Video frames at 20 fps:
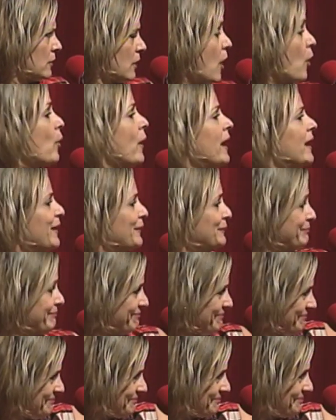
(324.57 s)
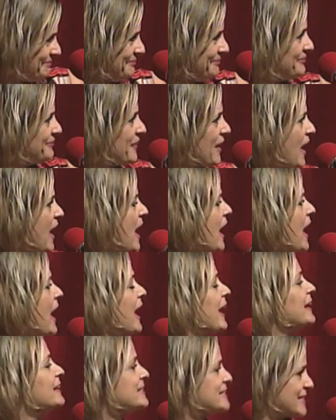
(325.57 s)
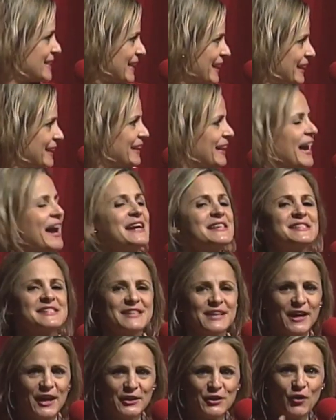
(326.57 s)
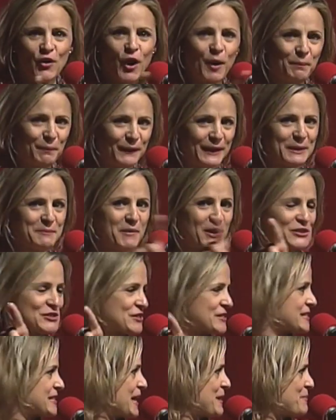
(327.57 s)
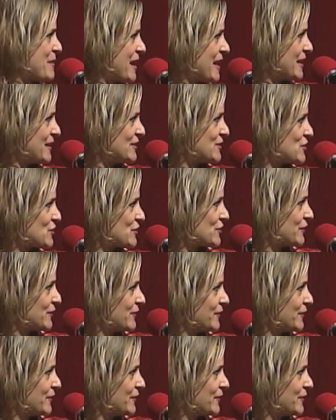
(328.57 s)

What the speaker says: Oh, 18, I see. And you're all pretty much the same age?